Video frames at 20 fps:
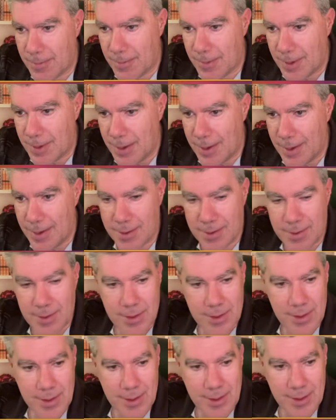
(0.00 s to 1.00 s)
Yes,
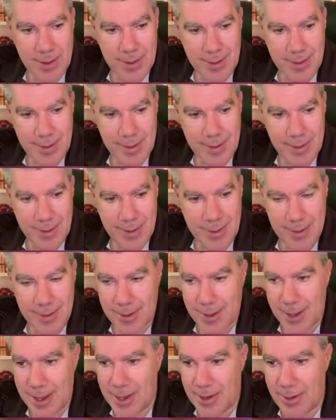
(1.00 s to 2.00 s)

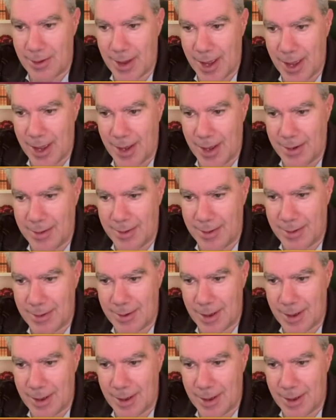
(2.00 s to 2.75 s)
thank you, Anne.